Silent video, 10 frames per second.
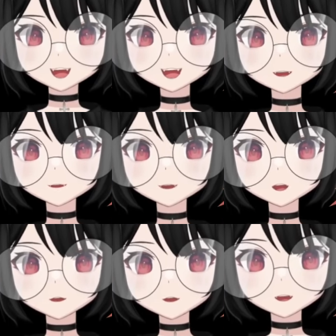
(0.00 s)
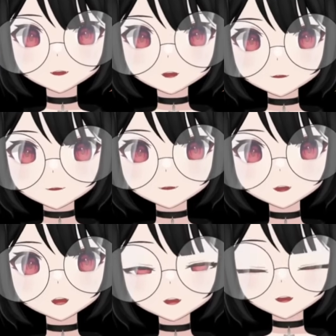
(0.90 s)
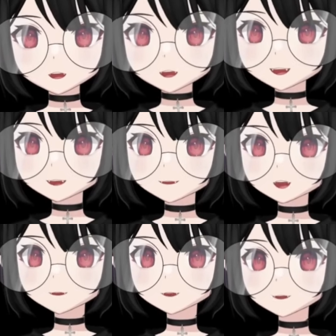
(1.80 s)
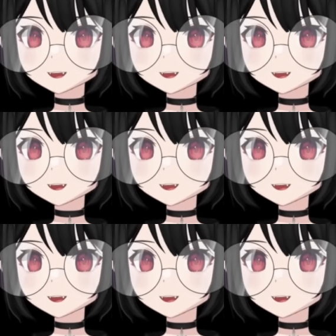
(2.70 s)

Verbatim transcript: actually a racial slur. It's not. It's